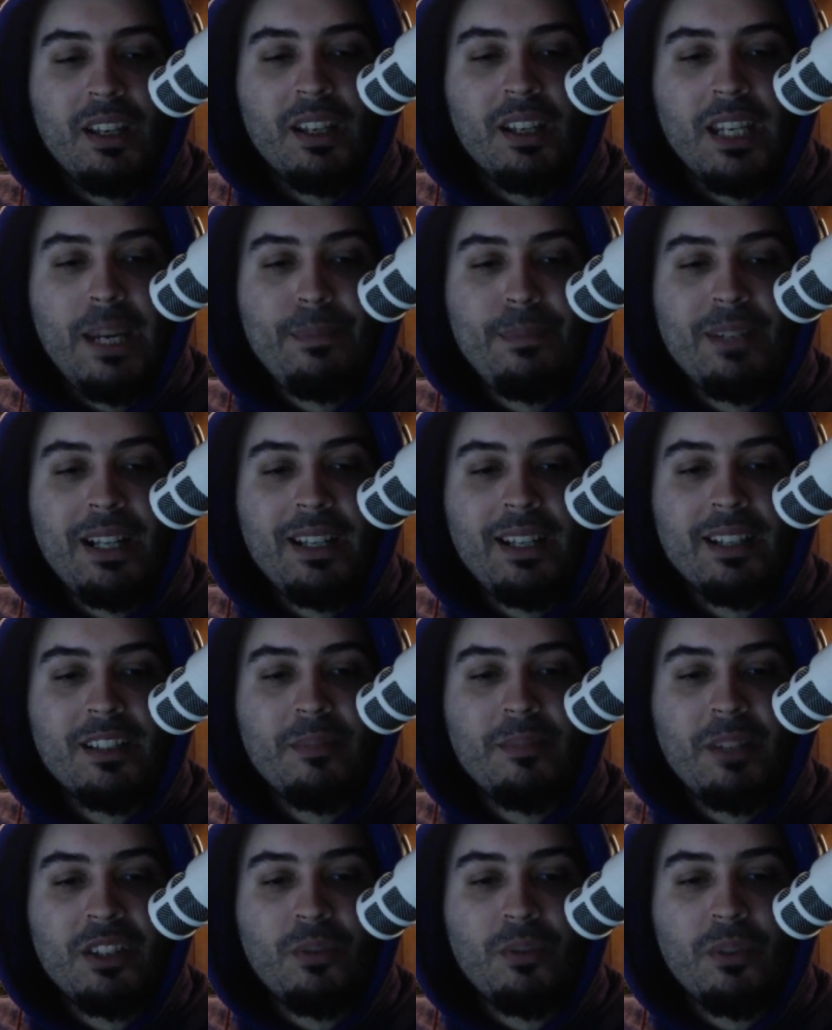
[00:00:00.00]
Keep telling us
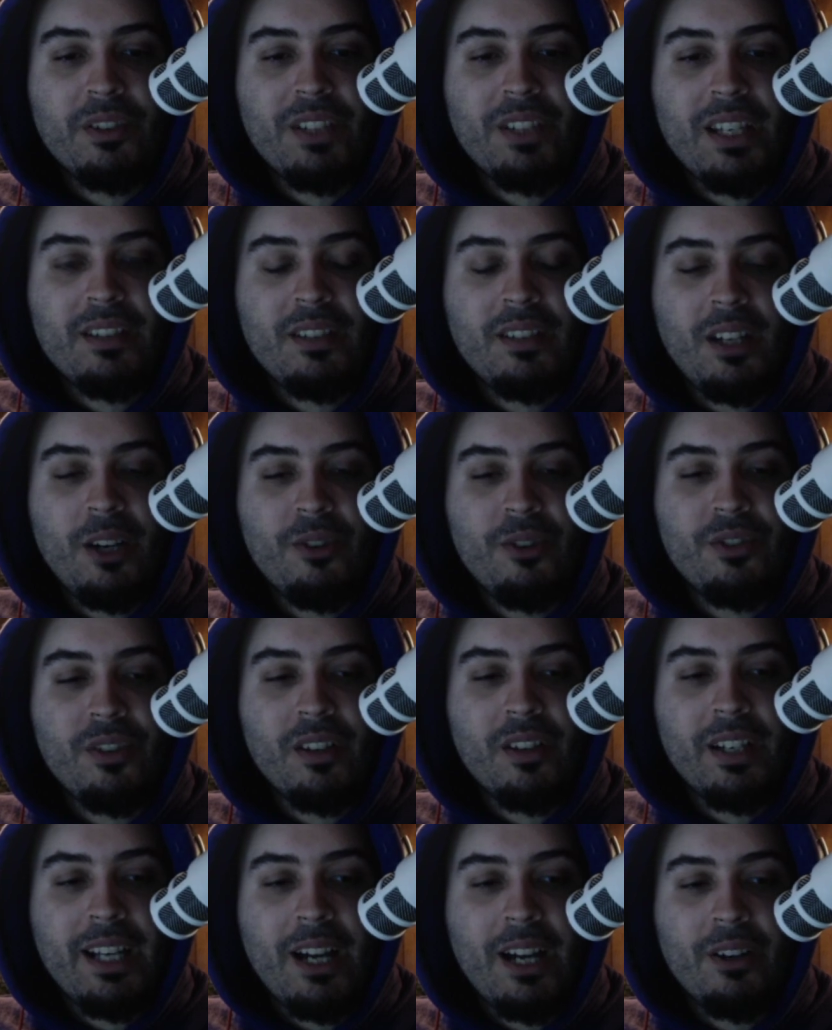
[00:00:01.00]
about the worst case scenarios
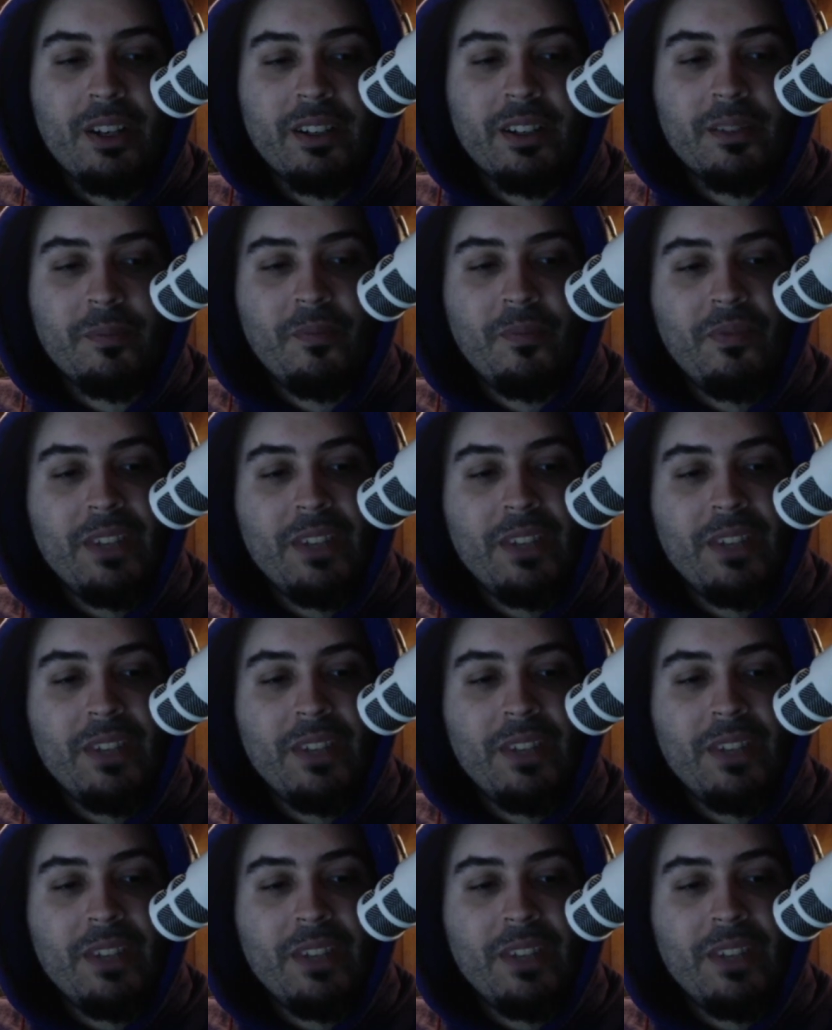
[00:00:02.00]
you're encountering.